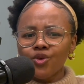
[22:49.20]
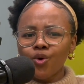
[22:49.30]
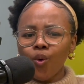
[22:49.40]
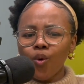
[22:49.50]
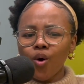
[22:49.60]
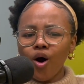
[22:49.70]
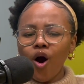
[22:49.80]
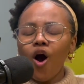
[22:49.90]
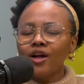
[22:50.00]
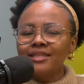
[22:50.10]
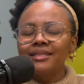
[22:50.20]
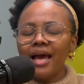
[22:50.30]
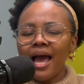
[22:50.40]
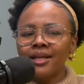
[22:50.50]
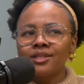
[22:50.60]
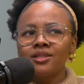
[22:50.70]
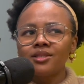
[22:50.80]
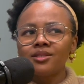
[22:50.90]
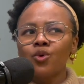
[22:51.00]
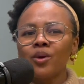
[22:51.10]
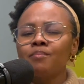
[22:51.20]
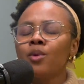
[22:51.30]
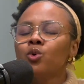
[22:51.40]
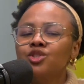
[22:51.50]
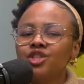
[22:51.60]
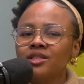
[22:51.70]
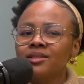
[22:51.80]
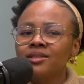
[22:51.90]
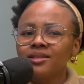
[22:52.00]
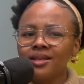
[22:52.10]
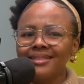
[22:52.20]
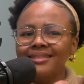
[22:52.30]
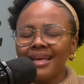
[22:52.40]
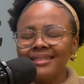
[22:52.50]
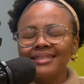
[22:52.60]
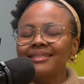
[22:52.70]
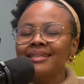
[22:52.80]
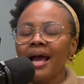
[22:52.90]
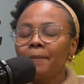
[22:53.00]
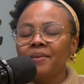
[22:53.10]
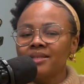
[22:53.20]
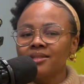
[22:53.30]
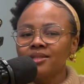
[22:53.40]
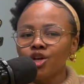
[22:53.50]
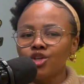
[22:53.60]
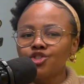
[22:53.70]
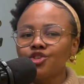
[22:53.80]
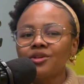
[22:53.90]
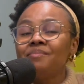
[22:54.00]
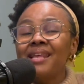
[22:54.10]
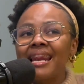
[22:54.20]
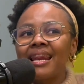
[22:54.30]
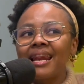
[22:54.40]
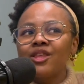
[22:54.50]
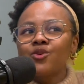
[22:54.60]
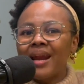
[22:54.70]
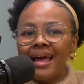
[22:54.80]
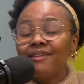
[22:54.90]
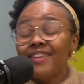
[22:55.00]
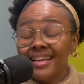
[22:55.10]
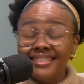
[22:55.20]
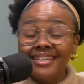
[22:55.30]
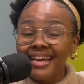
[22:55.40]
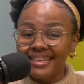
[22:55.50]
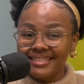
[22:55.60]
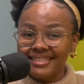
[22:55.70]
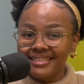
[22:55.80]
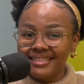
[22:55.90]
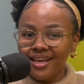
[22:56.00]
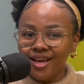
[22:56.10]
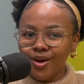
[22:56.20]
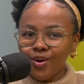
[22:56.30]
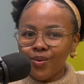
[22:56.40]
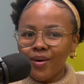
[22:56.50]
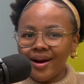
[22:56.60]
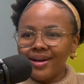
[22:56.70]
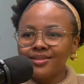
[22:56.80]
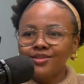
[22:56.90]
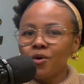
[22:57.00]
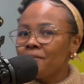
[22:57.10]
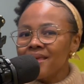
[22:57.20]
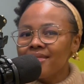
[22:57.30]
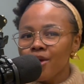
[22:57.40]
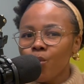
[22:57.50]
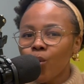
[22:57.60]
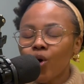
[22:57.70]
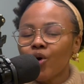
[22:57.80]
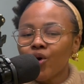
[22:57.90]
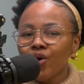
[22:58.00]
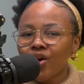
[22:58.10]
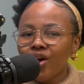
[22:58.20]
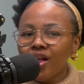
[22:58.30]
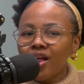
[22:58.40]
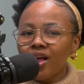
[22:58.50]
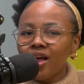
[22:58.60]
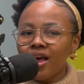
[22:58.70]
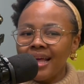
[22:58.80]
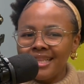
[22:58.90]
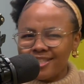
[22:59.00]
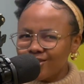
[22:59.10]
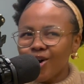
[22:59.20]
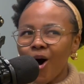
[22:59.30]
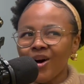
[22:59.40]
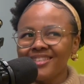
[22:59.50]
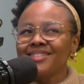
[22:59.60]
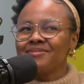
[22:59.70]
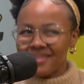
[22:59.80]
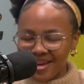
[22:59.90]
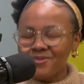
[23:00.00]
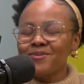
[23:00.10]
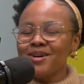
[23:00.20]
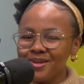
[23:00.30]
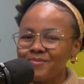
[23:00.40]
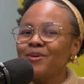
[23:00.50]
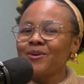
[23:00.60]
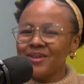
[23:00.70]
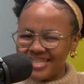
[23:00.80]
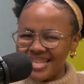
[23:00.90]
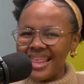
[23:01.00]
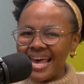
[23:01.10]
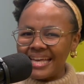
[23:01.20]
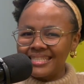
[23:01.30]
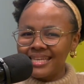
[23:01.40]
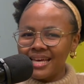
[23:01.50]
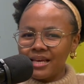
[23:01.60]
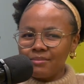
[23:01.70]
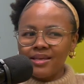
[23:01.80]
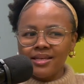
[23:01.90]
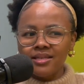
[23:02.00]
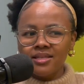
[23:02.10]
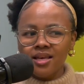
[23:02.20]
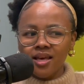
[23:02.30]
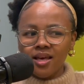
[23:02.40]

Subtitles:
your heart and your emotions, sadness and happiness, shouldn't be your life indicators. Whereas for me, they were. And they still are, because I'm in a work in progress in that. Because